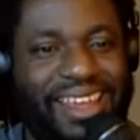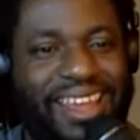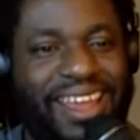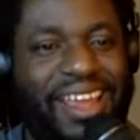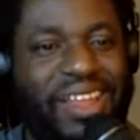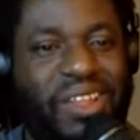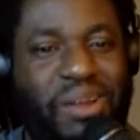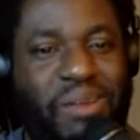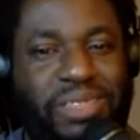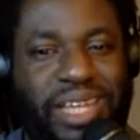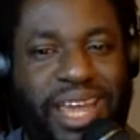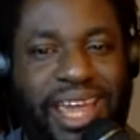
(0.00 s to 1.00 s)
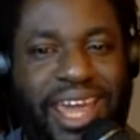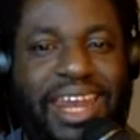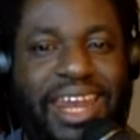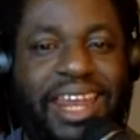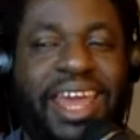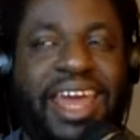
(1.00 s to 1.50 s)
you know what I'm saying?
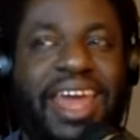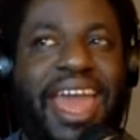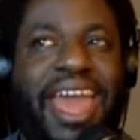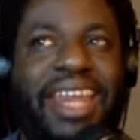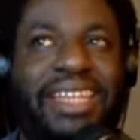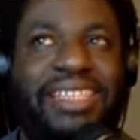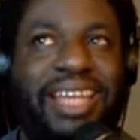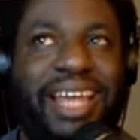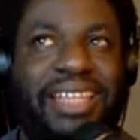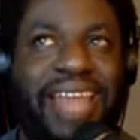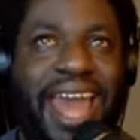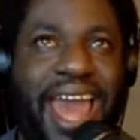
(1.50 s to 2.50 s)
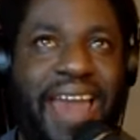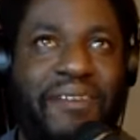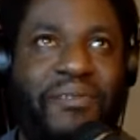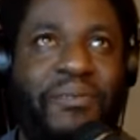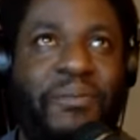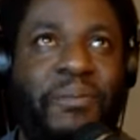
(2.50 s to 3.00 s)
And and it's good to have
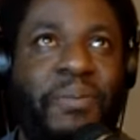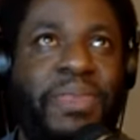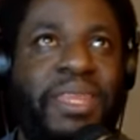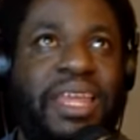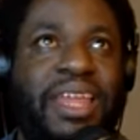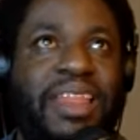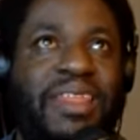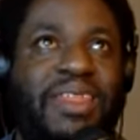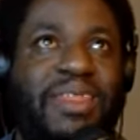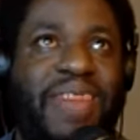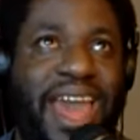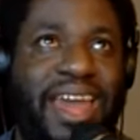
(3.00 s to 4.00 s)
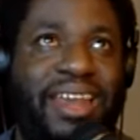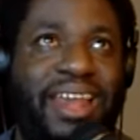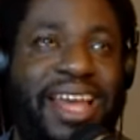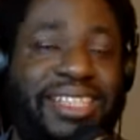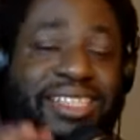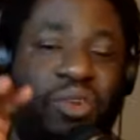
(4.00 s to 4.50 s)
that
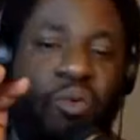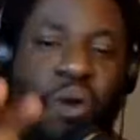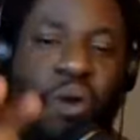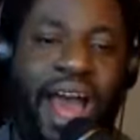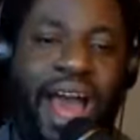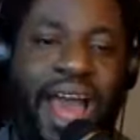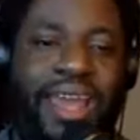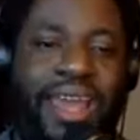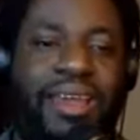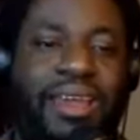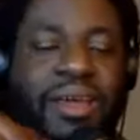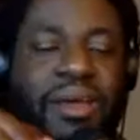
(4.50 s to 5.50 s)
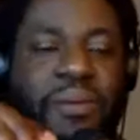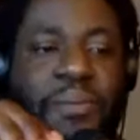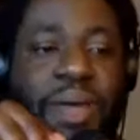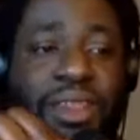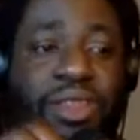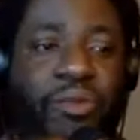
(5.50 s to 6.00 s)
as the why,
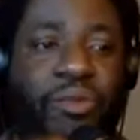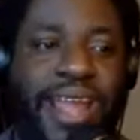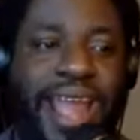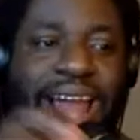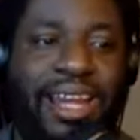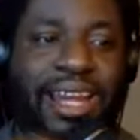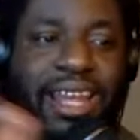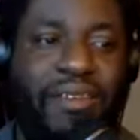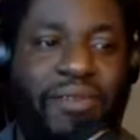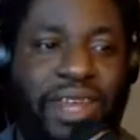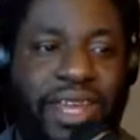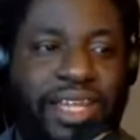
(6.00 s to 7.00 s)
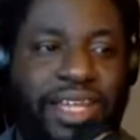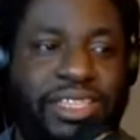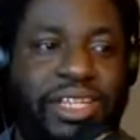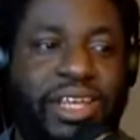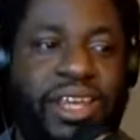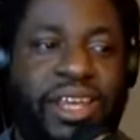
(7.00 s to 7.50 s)
but the reality of it is
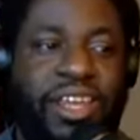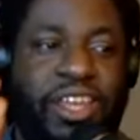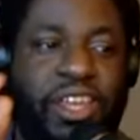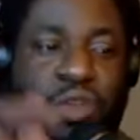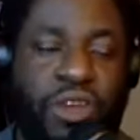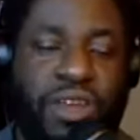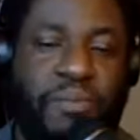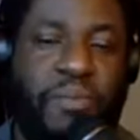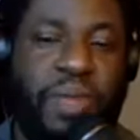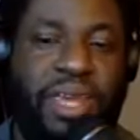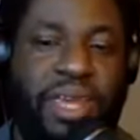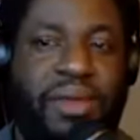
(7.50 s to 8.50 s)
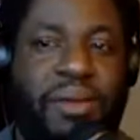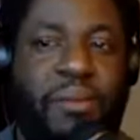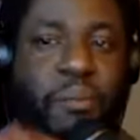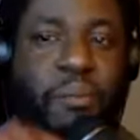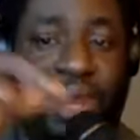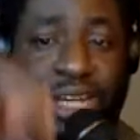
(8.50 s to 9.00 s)
you can be
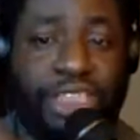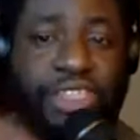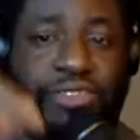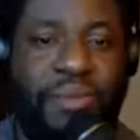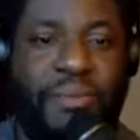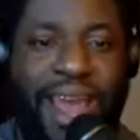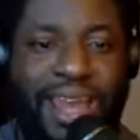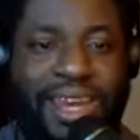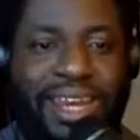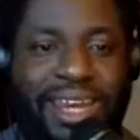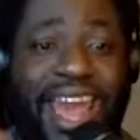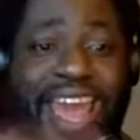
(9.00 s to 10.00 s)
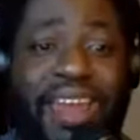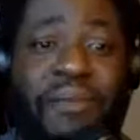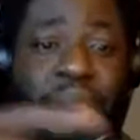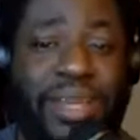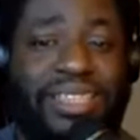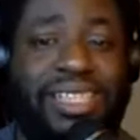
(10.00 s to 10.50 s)
ministry minded
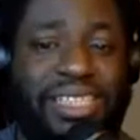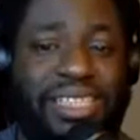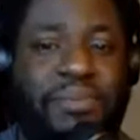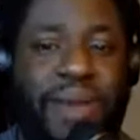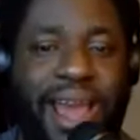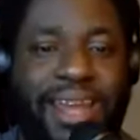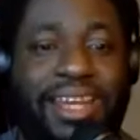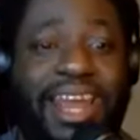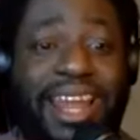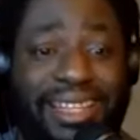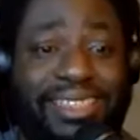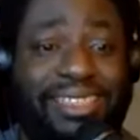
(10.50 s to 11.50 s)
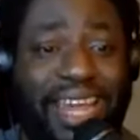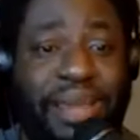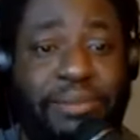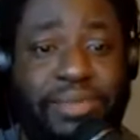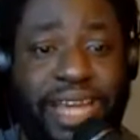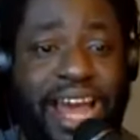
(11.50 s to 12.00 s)
and business minded at the
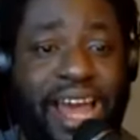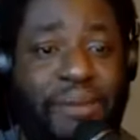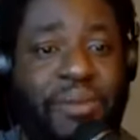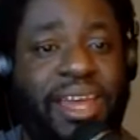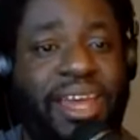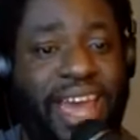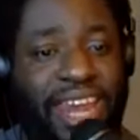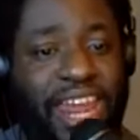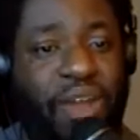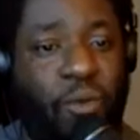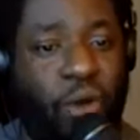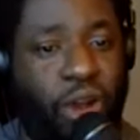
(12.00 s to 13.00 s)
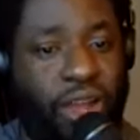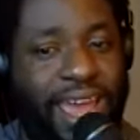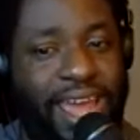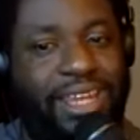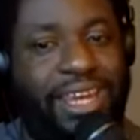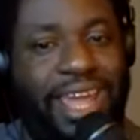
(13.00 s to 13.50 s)
same time mm-hmm. and they work
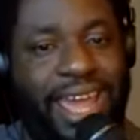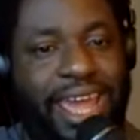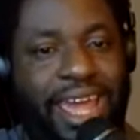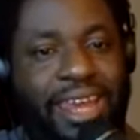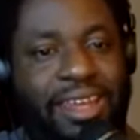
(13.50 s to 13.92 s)
hand in hand